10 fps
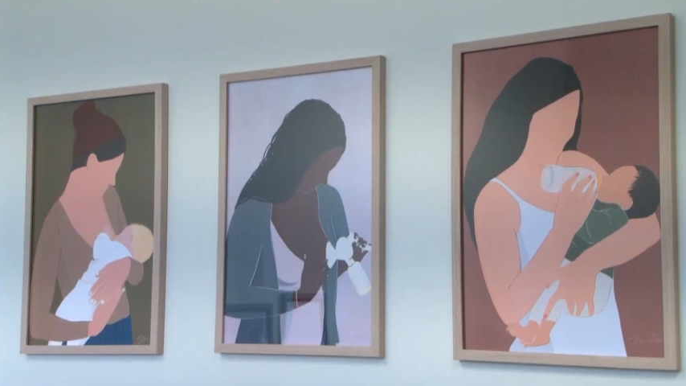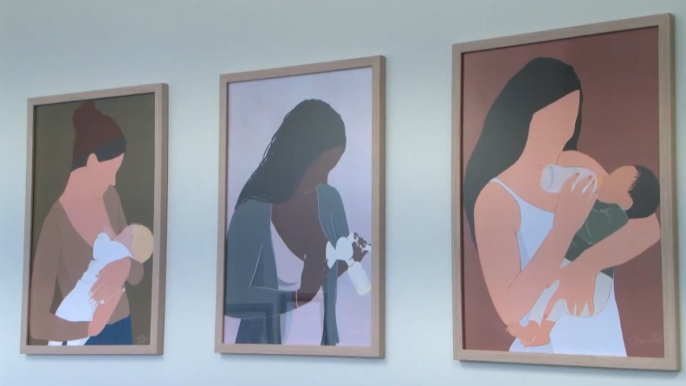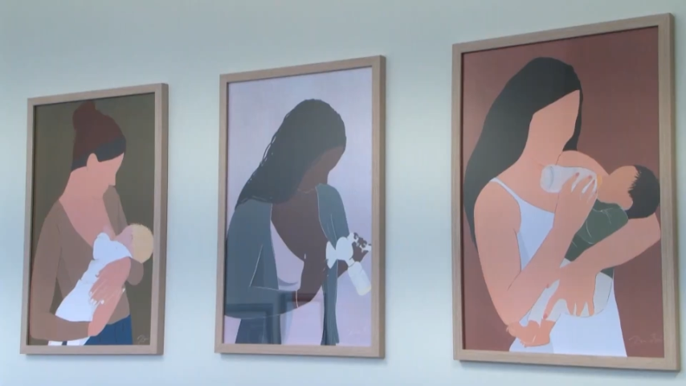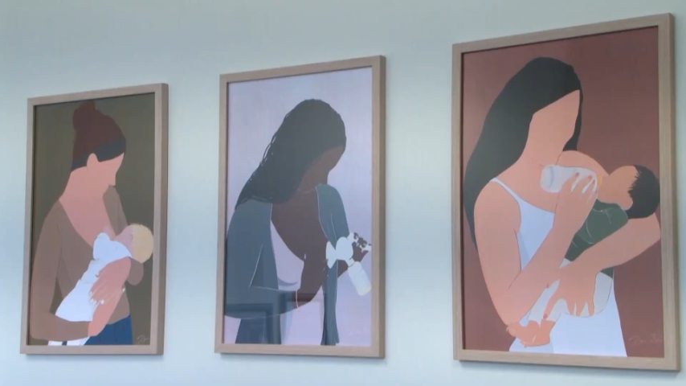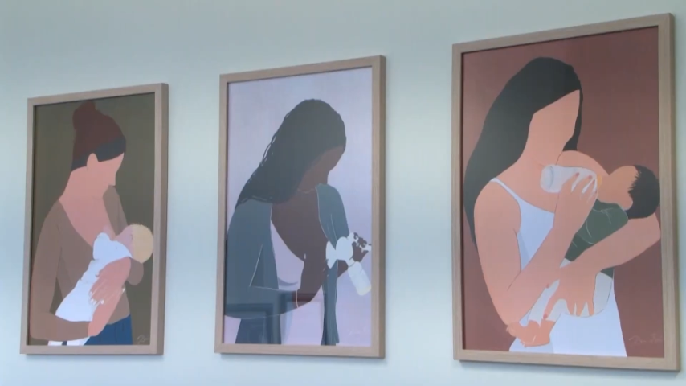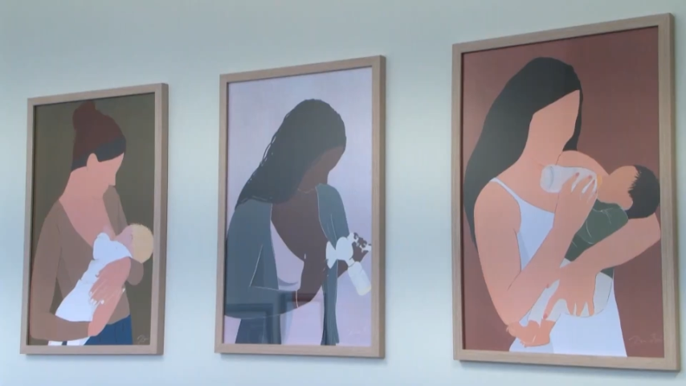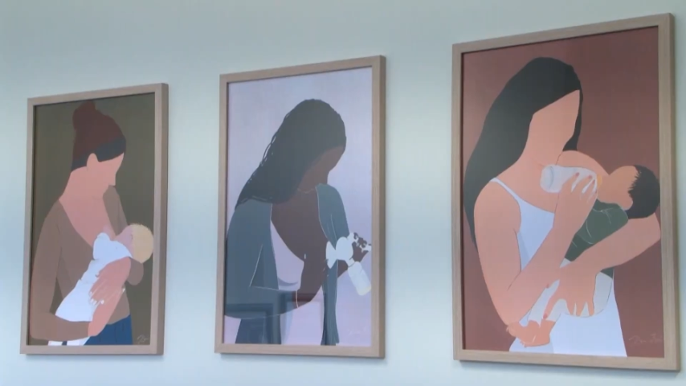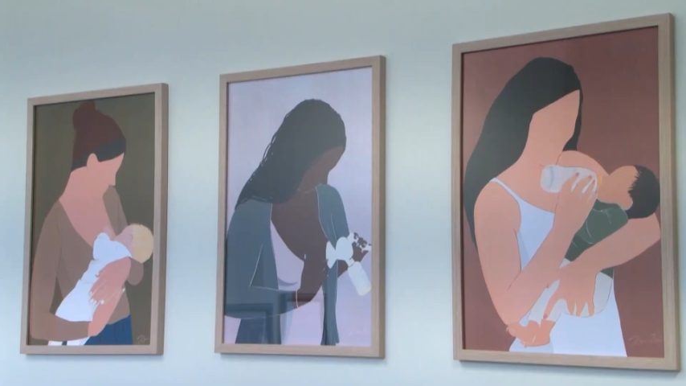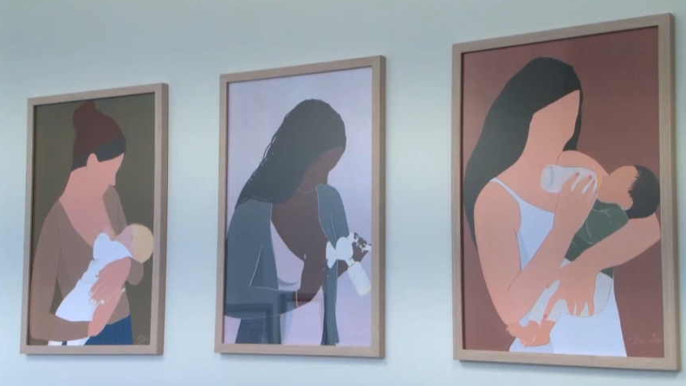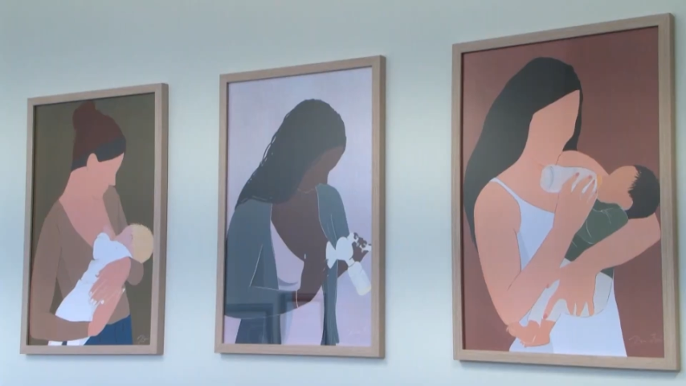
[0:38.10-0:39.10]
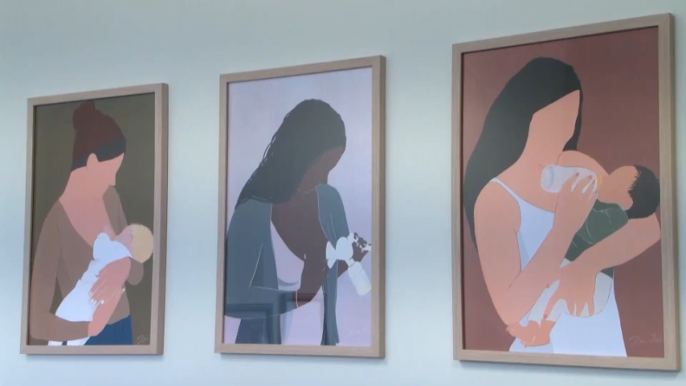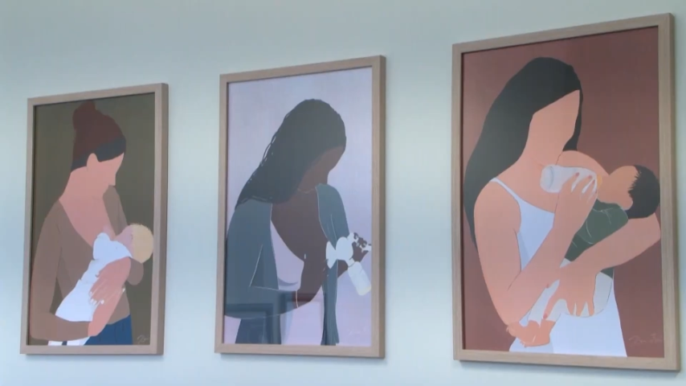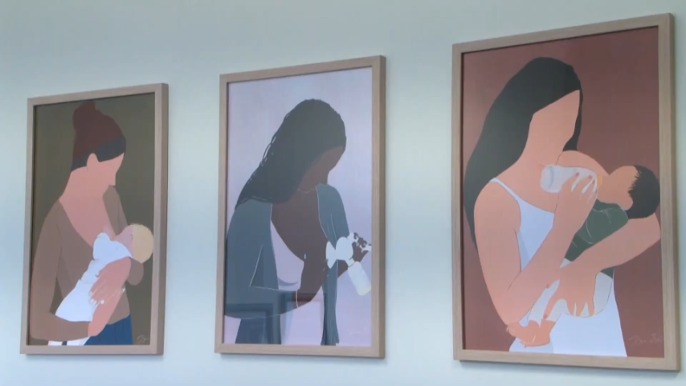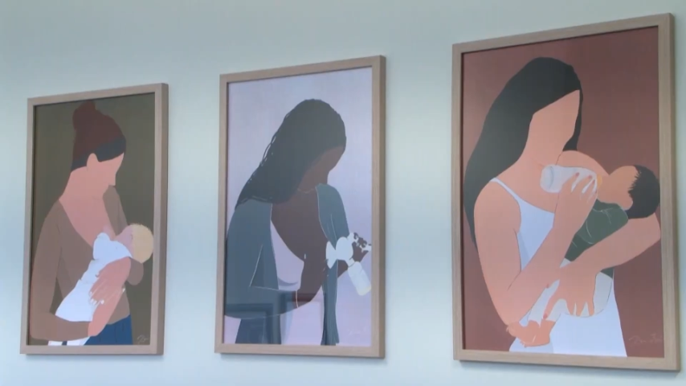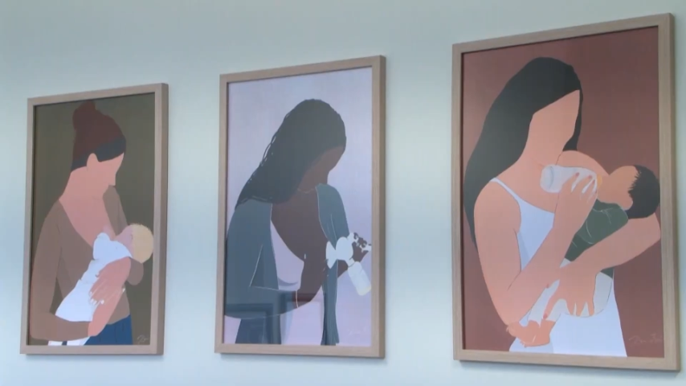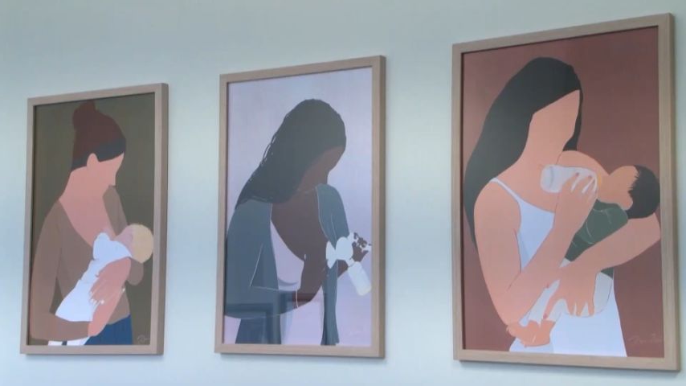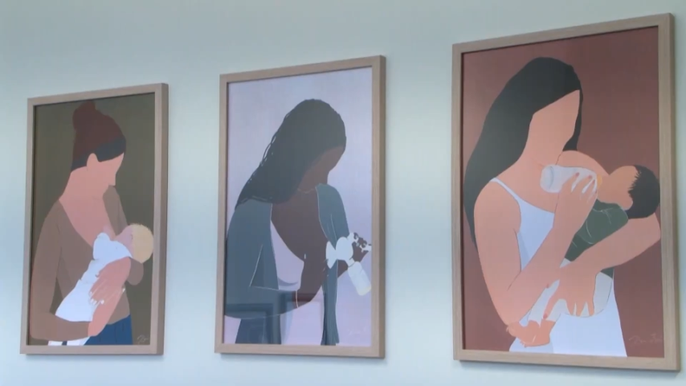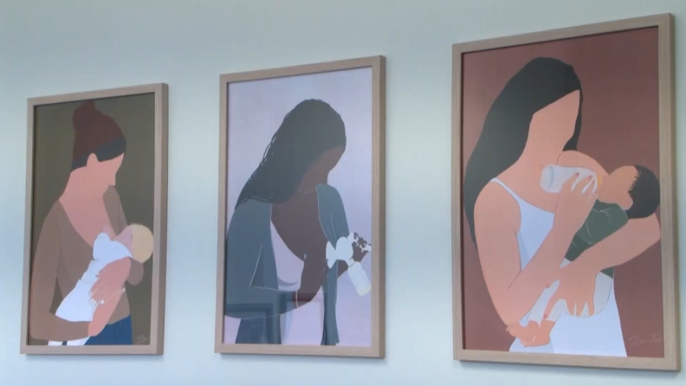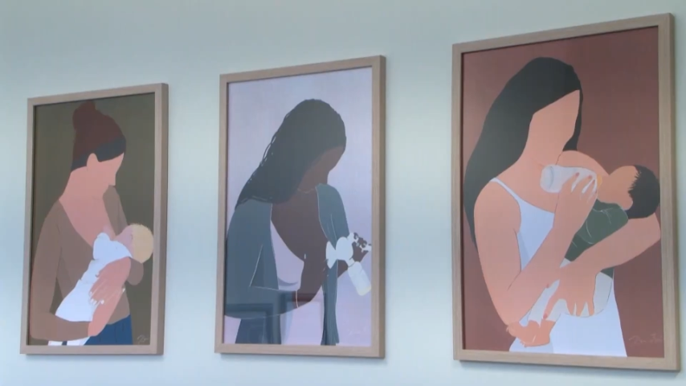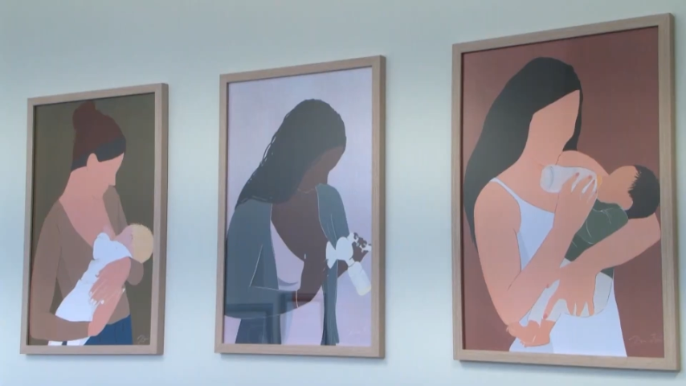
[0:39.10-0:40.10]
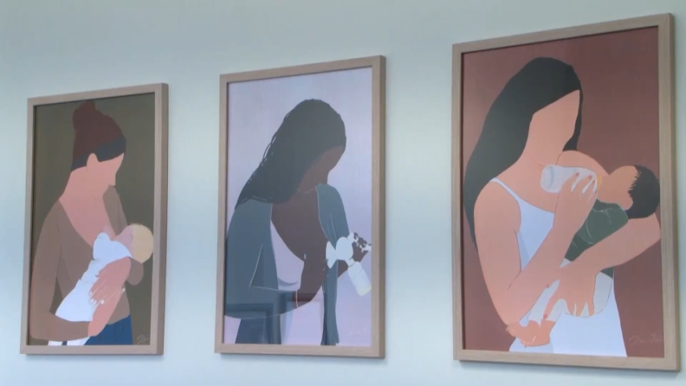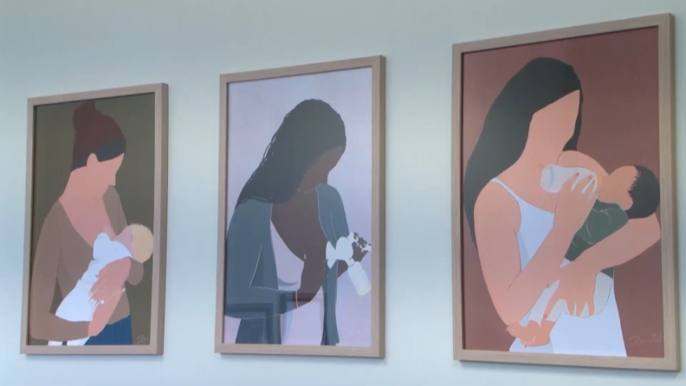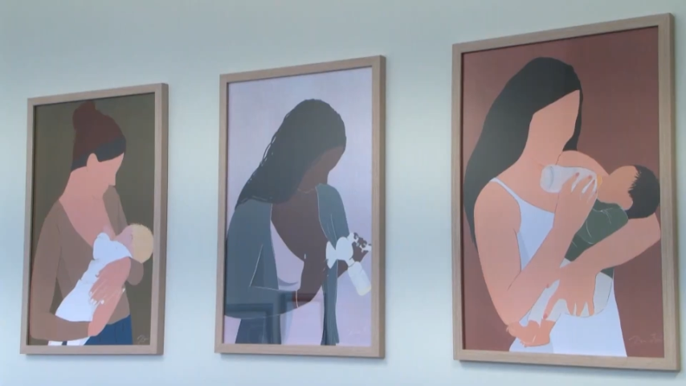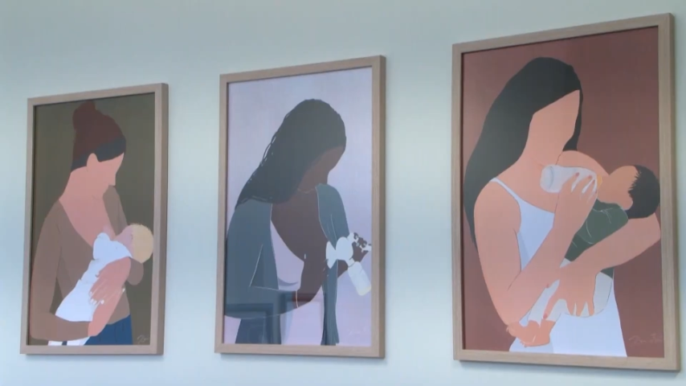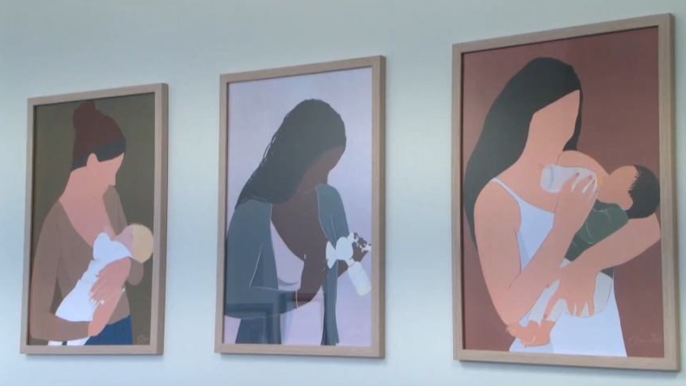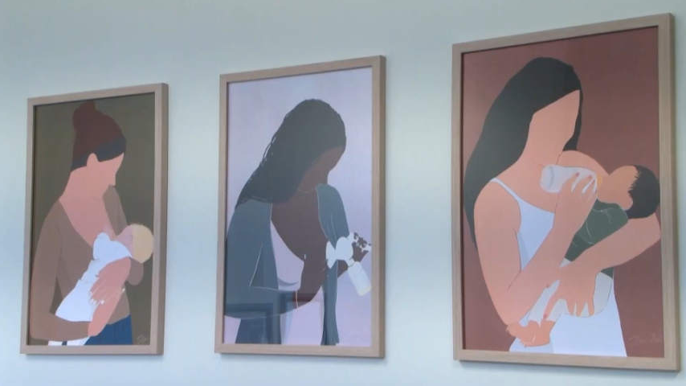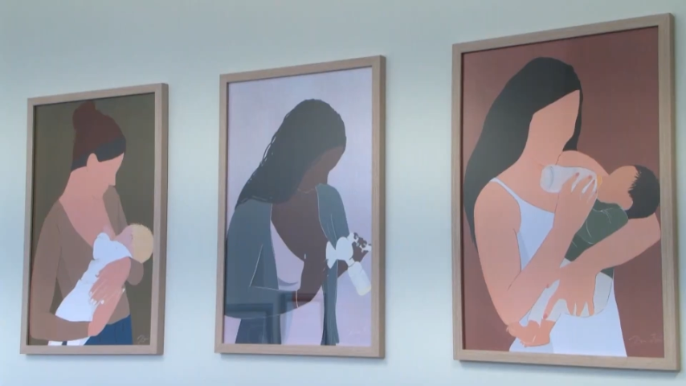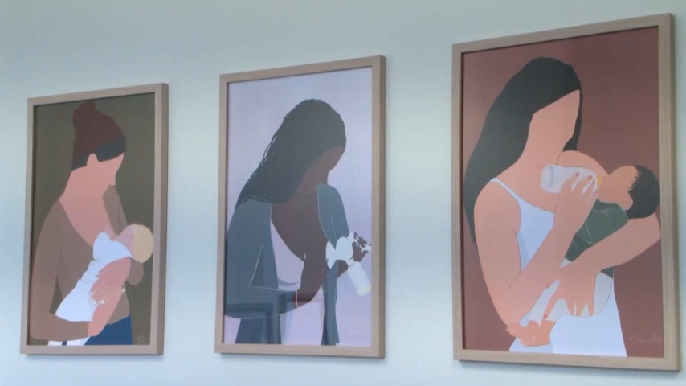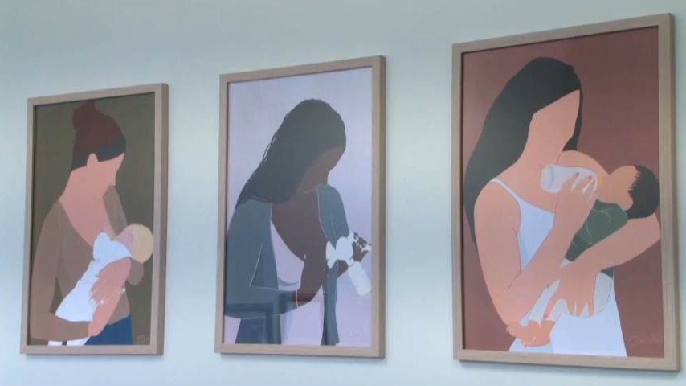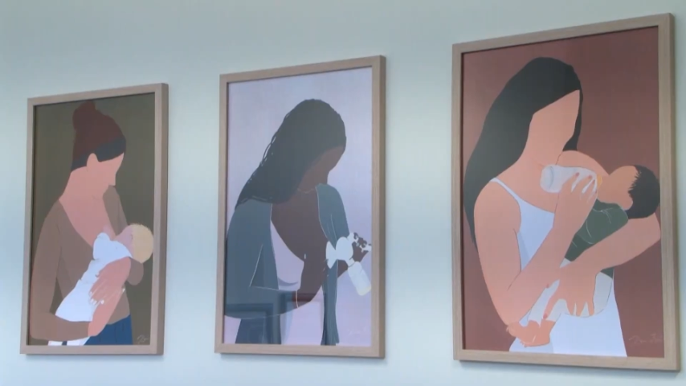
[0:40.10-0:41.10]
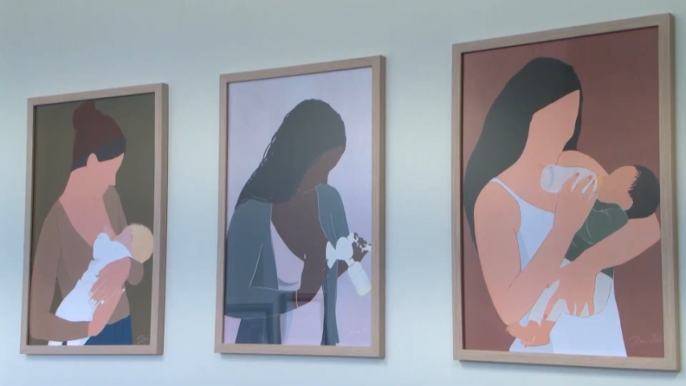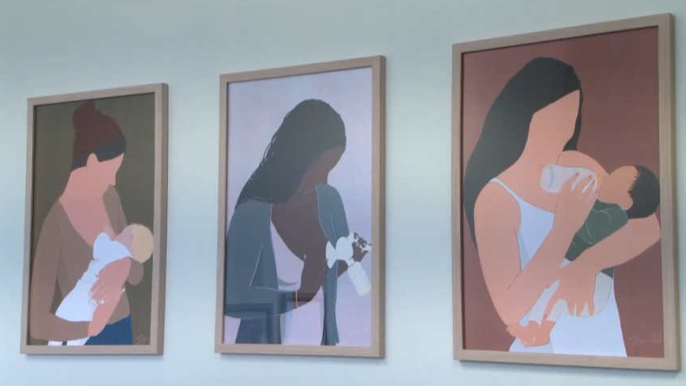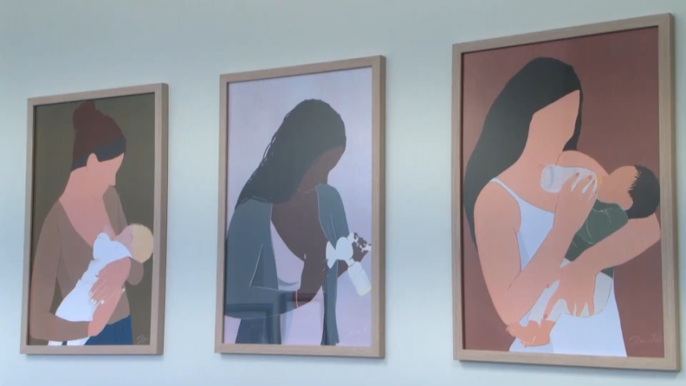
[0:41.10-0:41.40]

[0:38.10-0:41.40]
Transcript: No face is visible, so there are no lips to read.